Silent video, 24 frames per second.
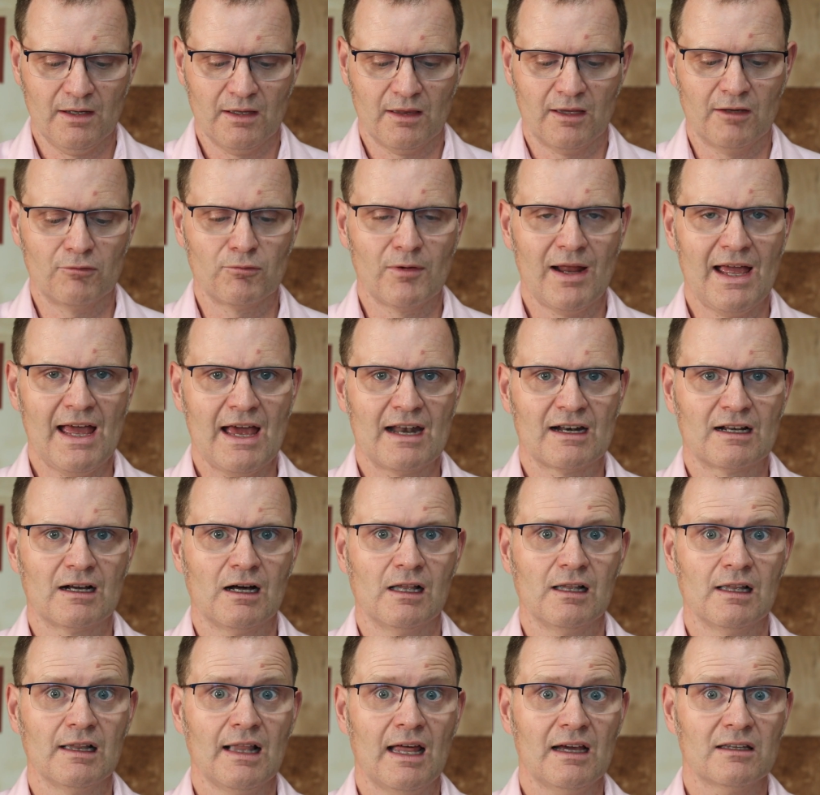They ran
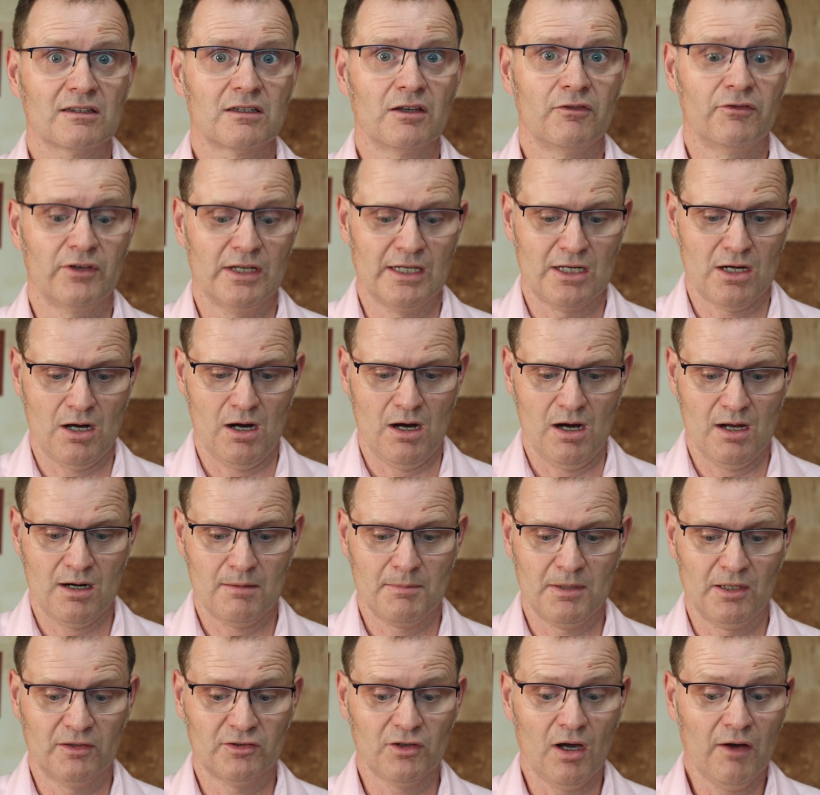collective
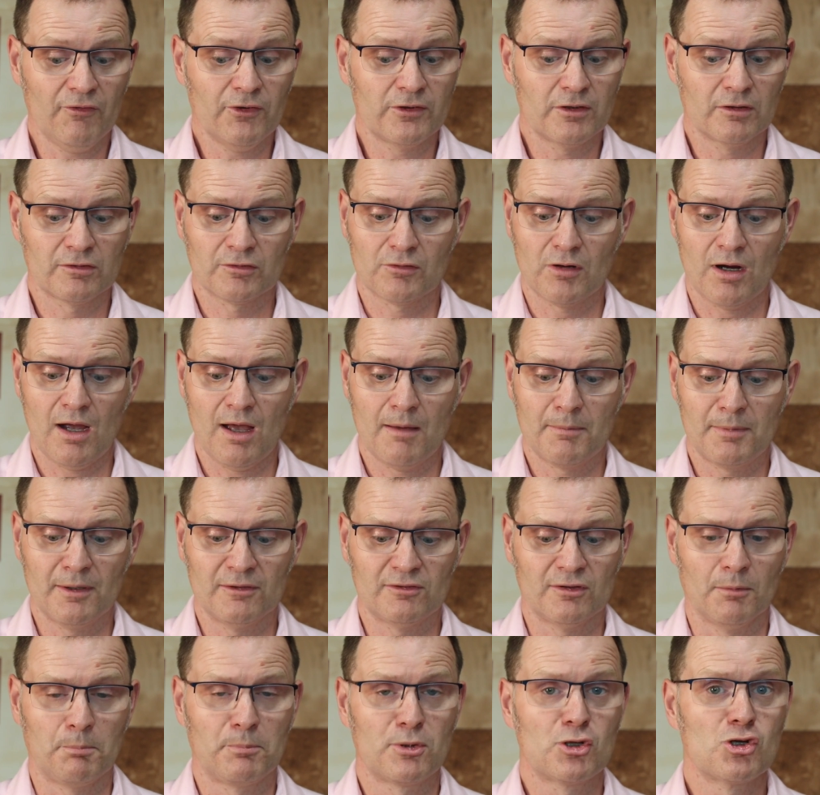economies, often described
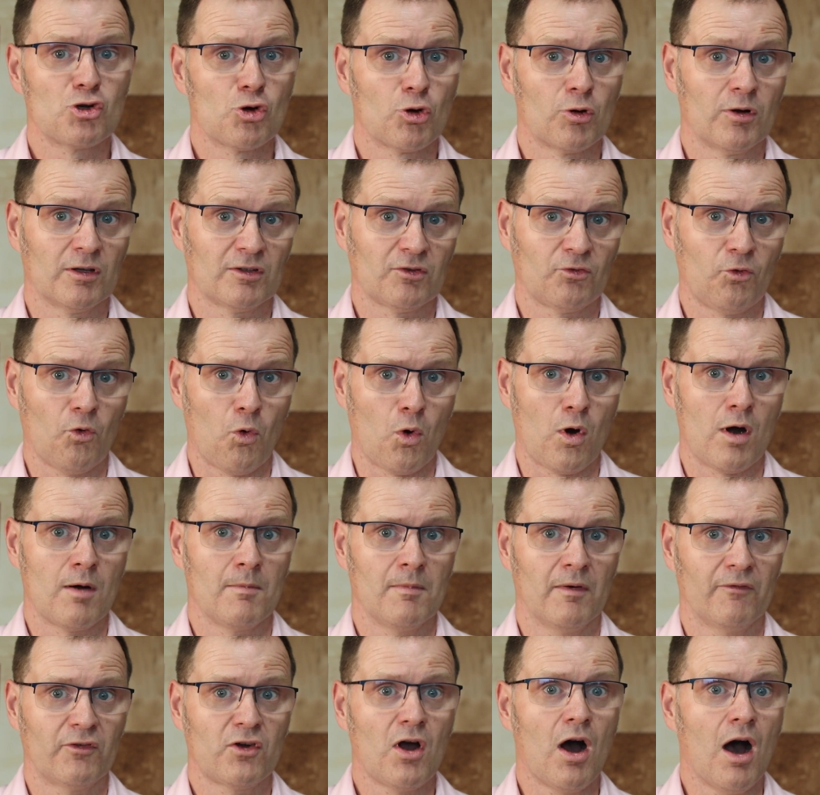as the purest
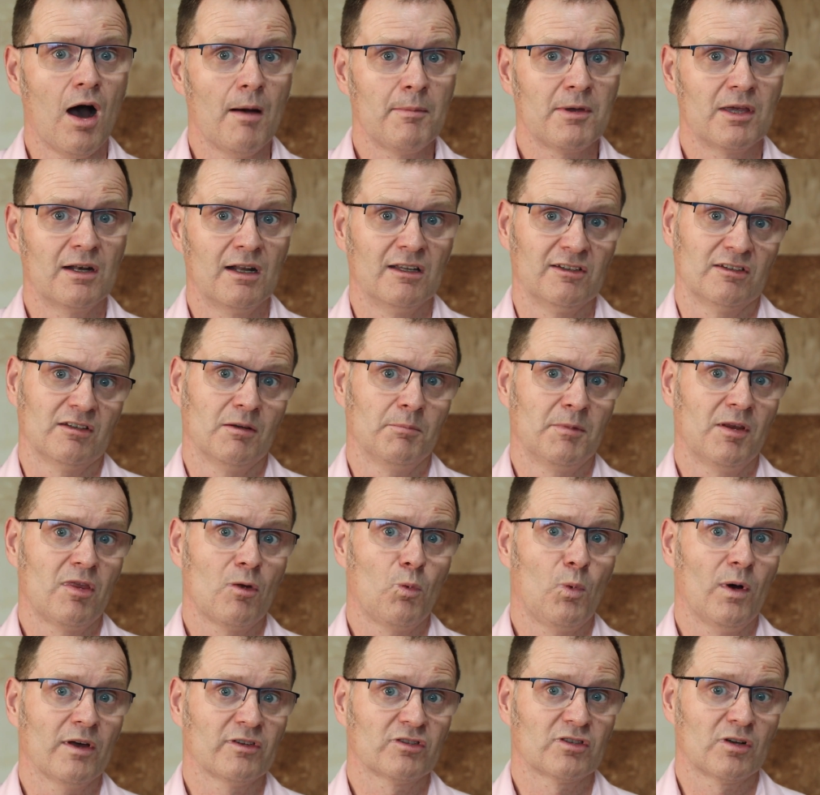form of communism in the
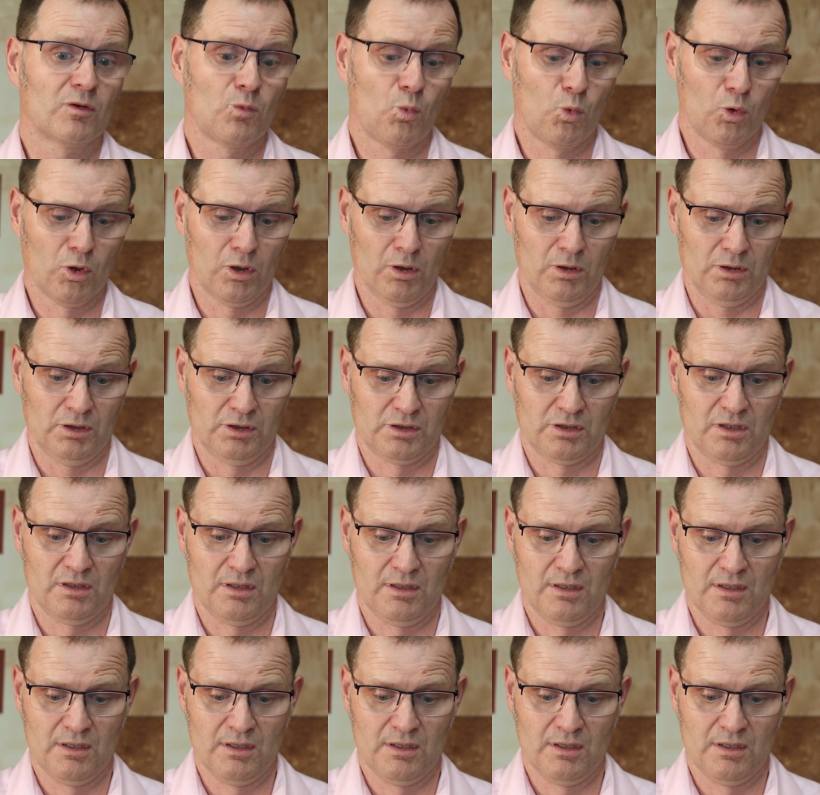Western world,